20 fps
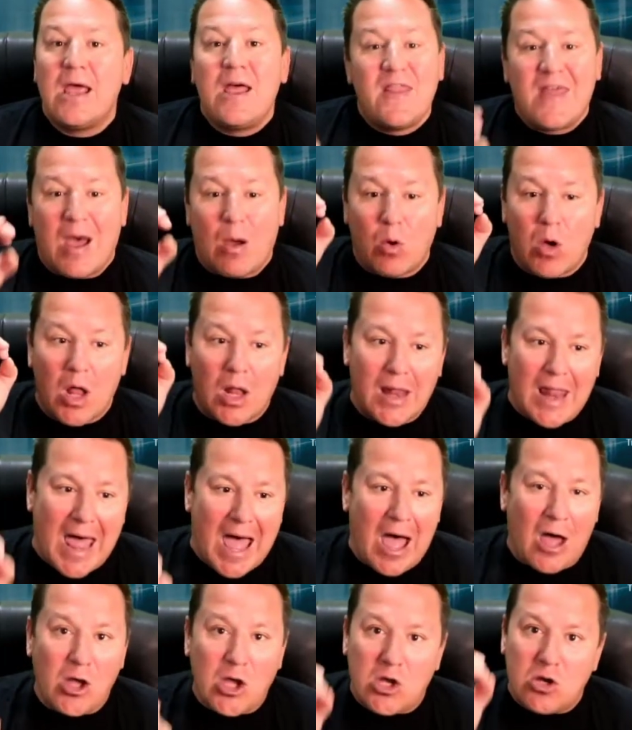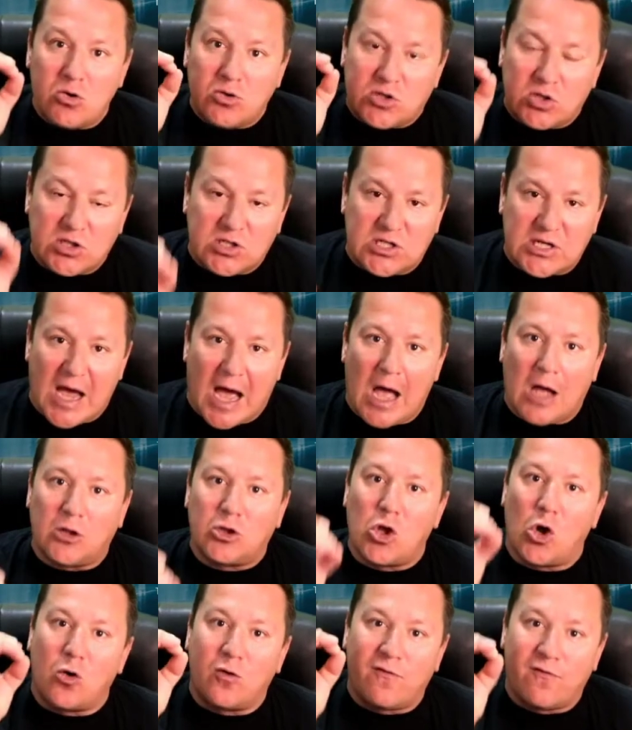that will allow you to
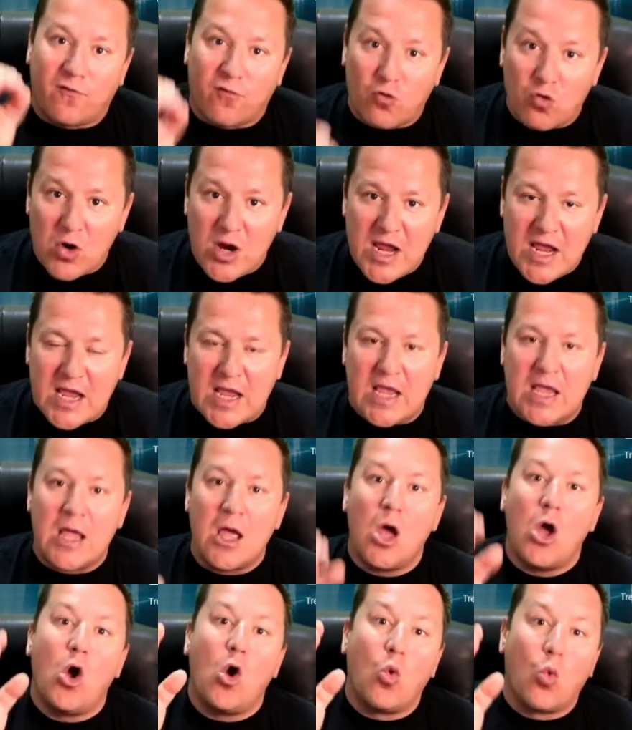download free,